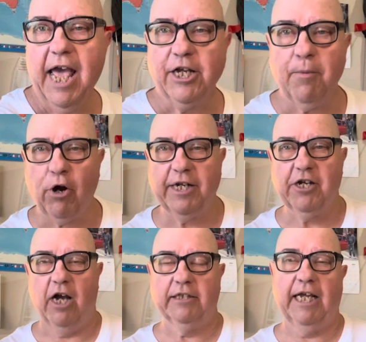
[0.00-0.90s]
Good morning,
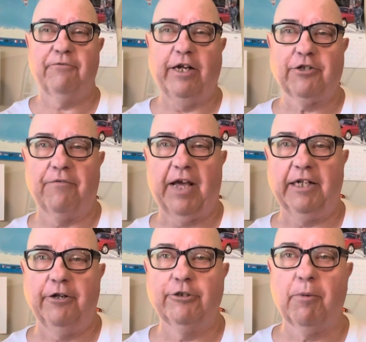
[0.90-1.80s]
Dawn. Lane Fraser Valley
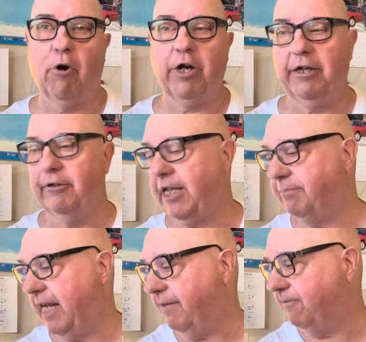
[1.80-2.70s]
News, your morning news
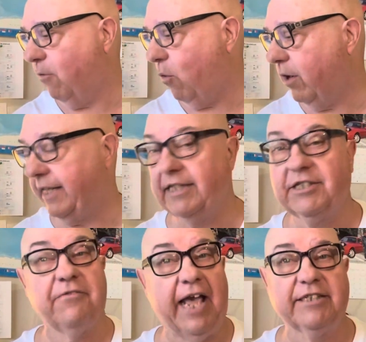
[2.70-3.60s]
update for this
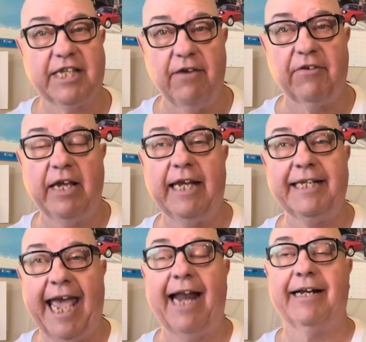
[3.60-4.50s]
Thanksgiving in
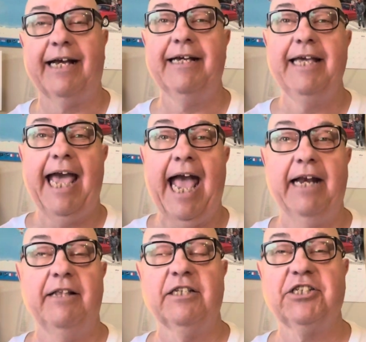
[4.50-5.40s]
Canada. And
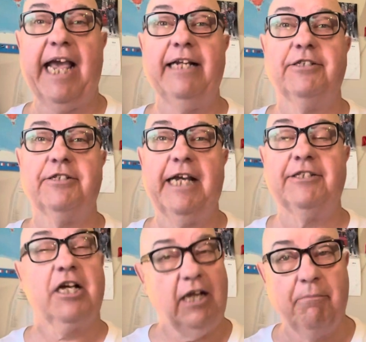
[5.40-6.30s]
in the States,
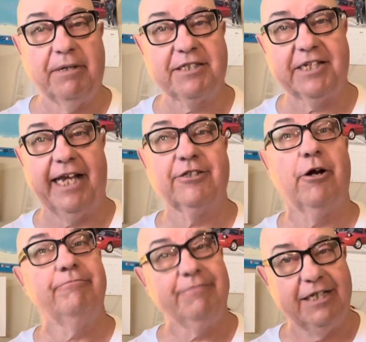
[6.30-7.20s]
it's Columbus Day,
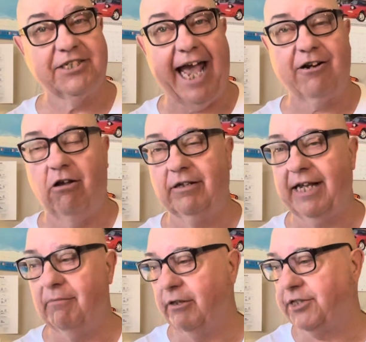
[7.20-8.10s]
so a stat holiday
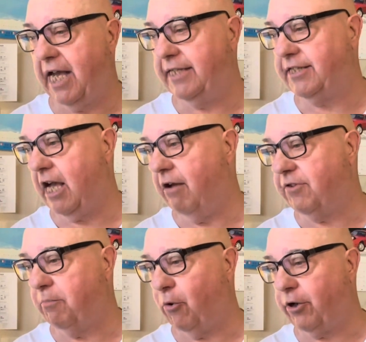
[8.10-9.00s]
on both sides of
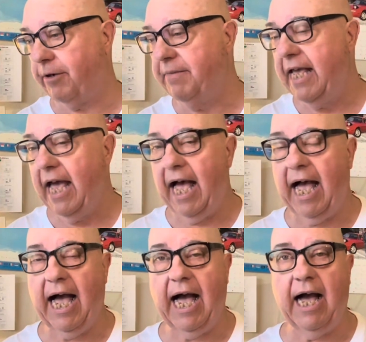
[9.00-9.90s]
the border.
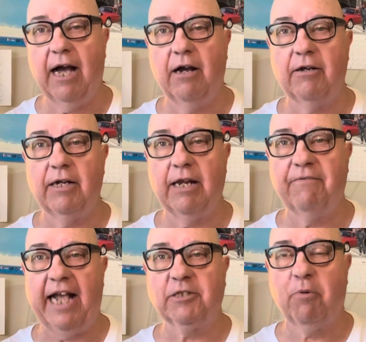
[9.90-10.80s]

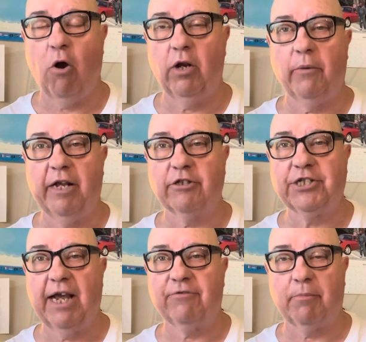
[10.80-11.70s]
Advanced polling, we
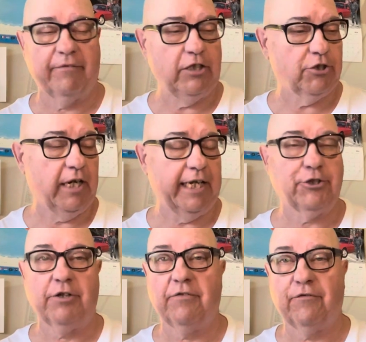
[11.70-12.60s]
understand, for the provincial
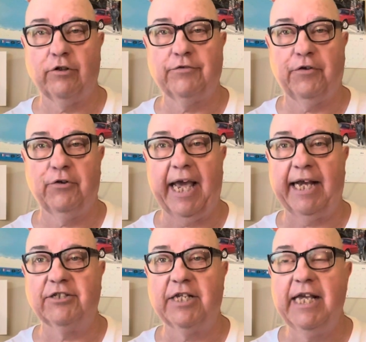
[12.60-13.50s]
election of the first few
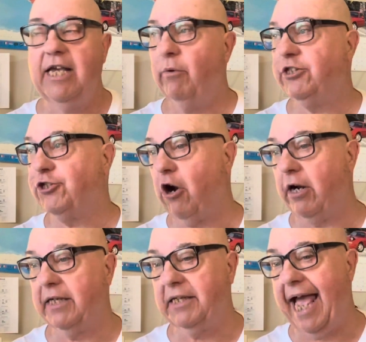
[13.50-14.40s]
days, which
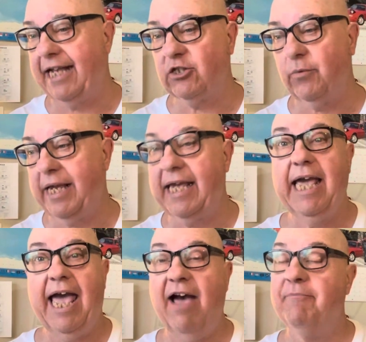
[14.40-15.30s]
started last week,
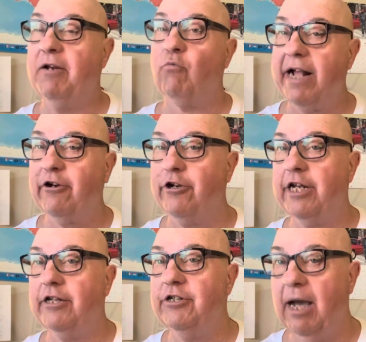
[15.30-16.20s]
have been
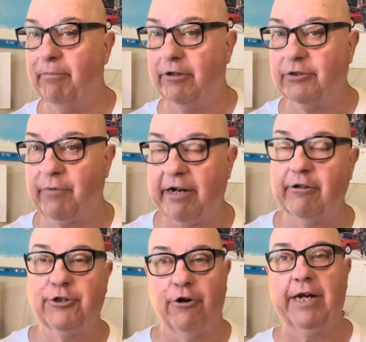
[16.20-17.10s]
record numbers,
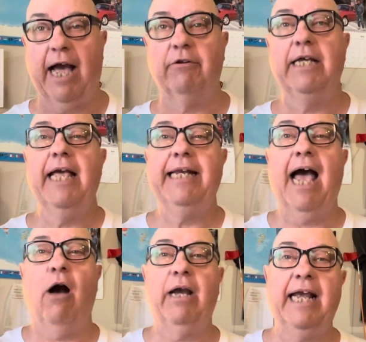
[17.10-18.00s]
record turnout.
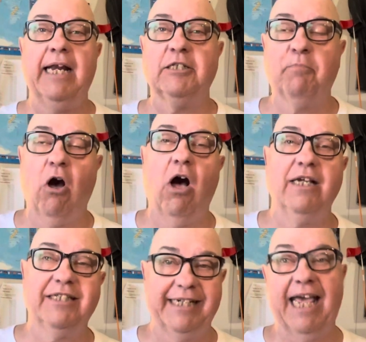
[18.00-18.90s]
Now, it is
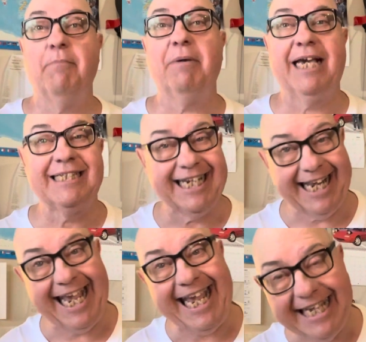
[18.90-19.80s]
paused today because
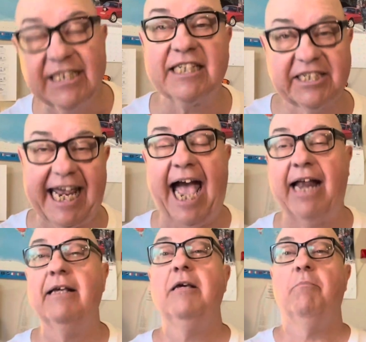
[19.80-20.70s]
today is a
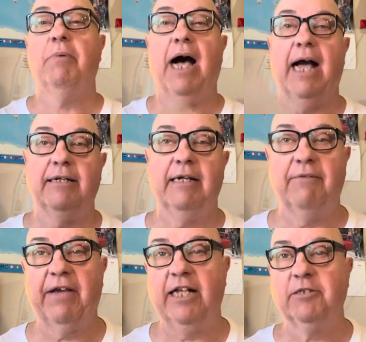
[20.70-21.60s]
stat, but
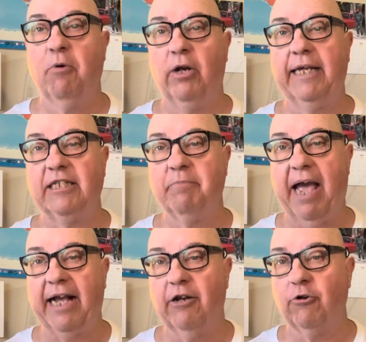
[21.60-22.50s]
advanced polling gets
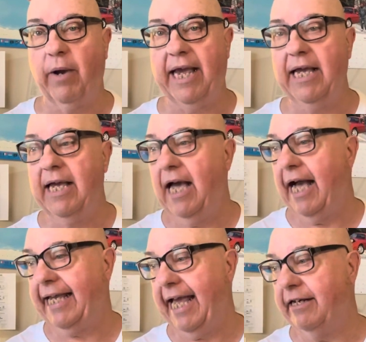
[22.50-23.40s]
back underway
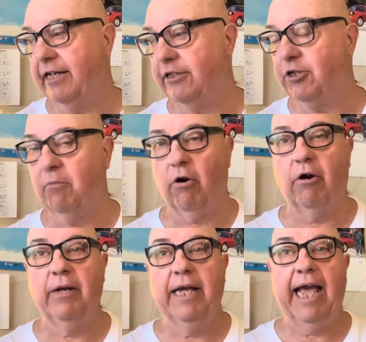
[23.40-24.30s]
again
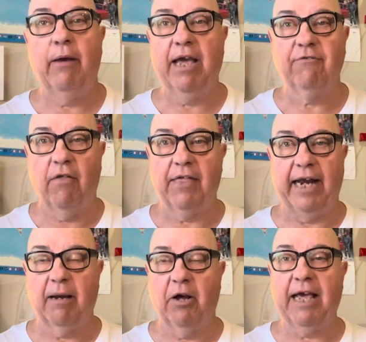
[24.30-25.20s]
tomorrow. And we have all that
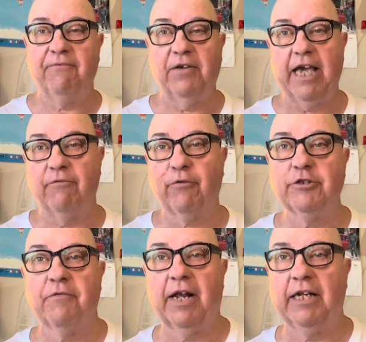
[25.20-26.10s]
up on FVN,
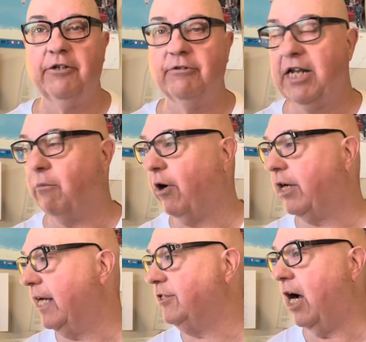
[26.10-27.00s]

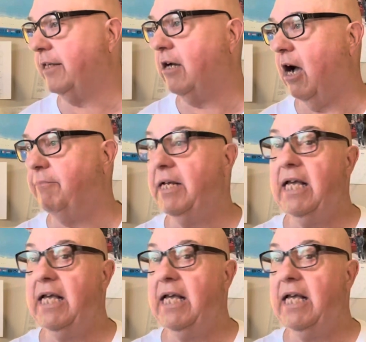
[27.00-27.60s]
FraserValleyNewsNetwork.com.